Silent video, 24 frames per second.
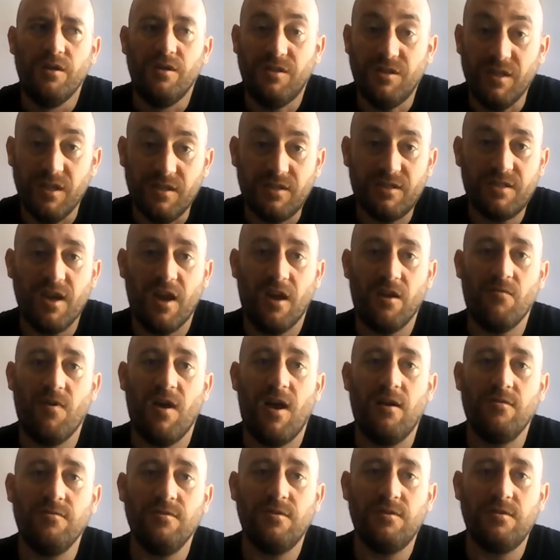Did 10
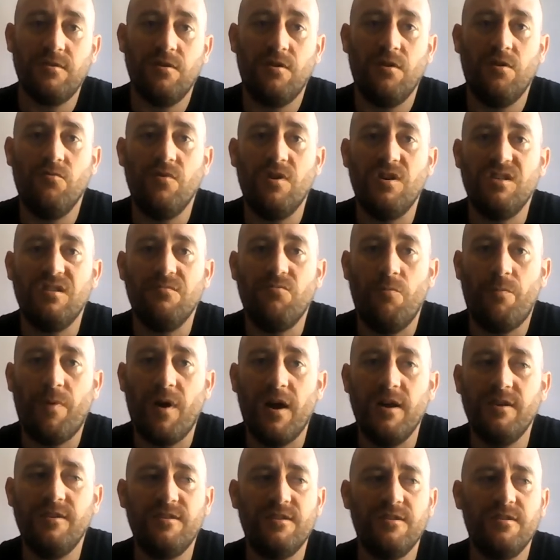rounds at a reasonable
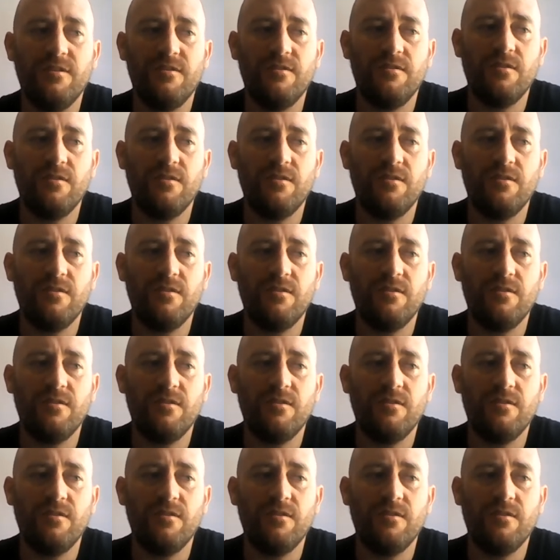pace,